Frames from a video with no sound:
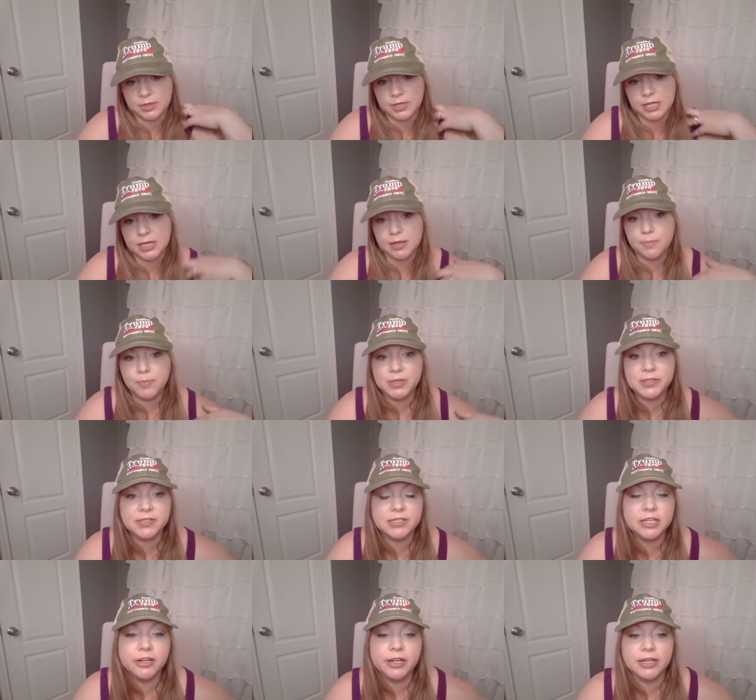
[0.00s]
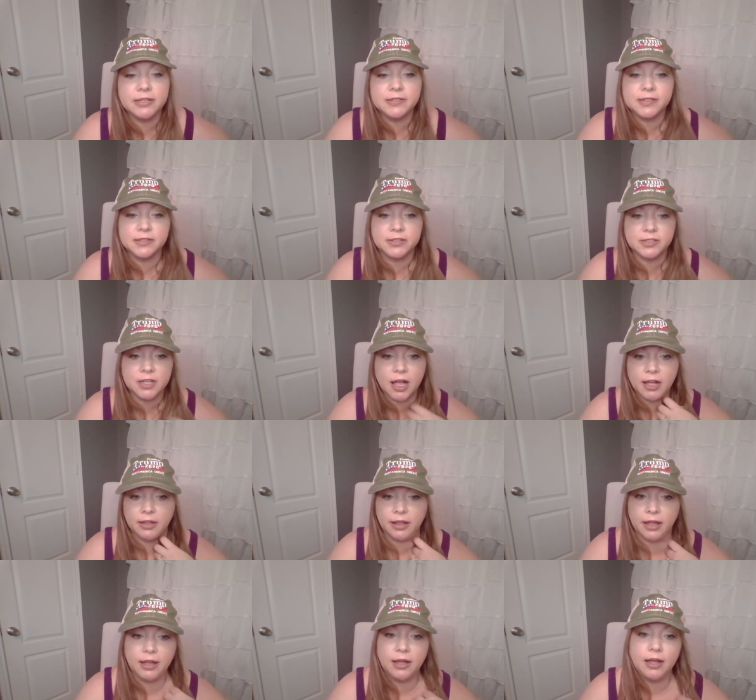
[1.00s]
the mysterious
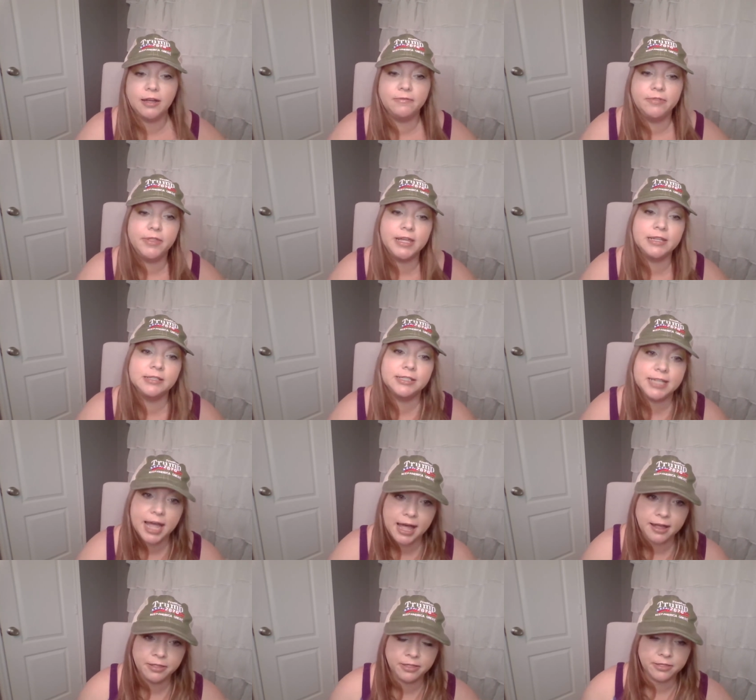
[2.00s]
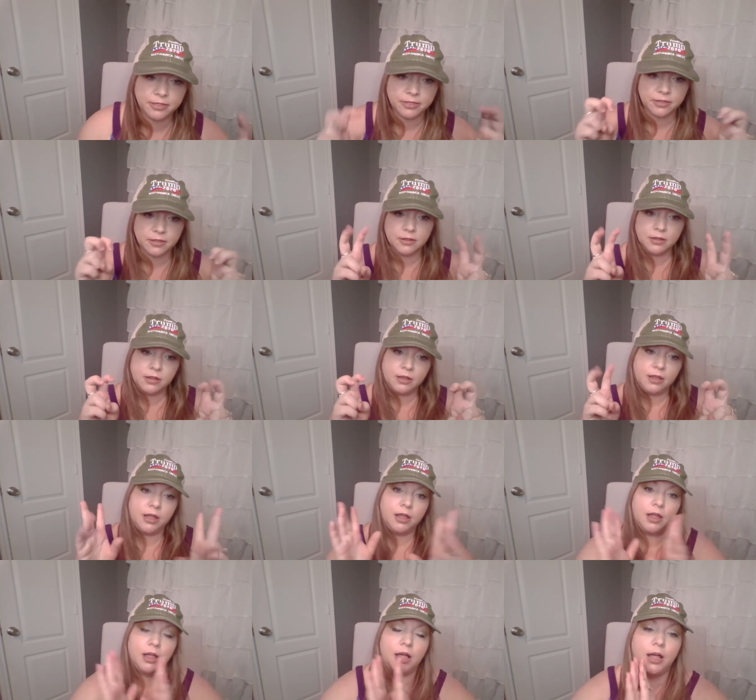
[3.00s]
saga of the death
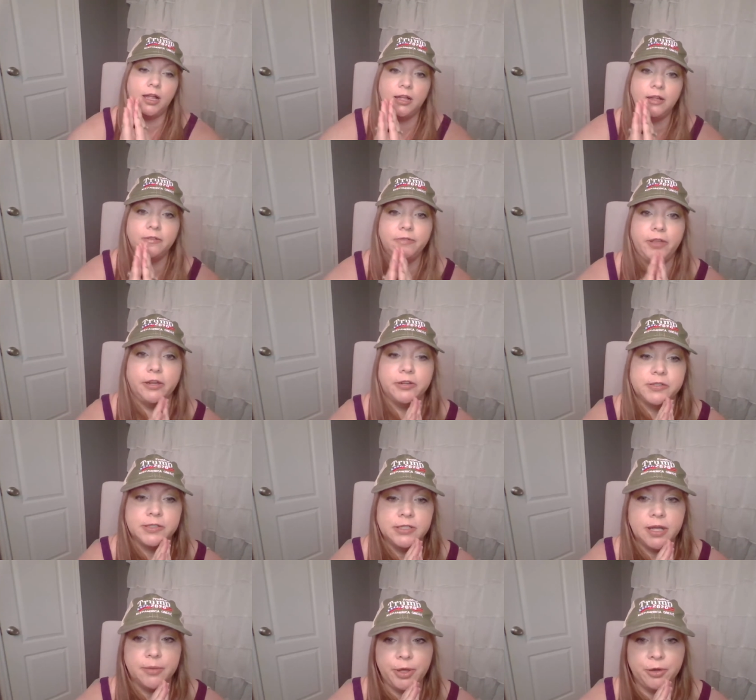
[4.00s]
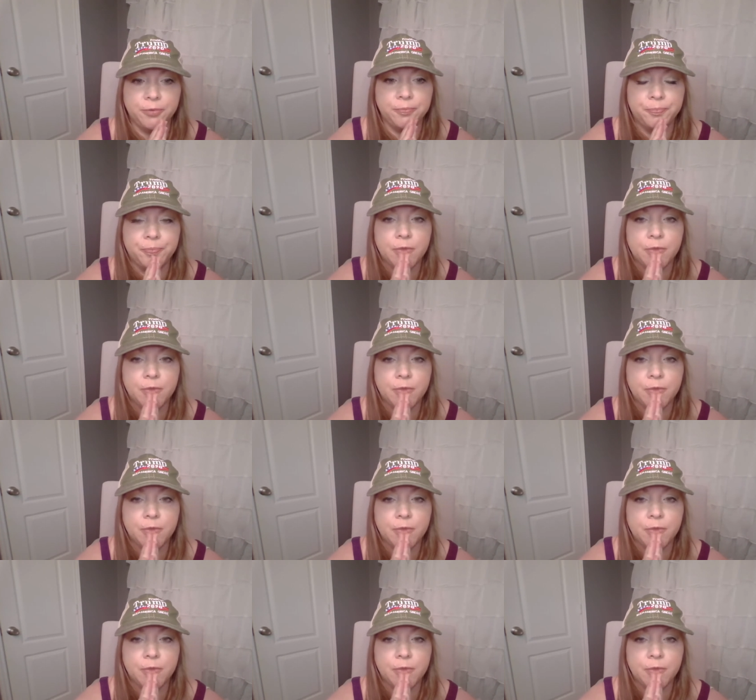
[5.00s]
of Kirsten W.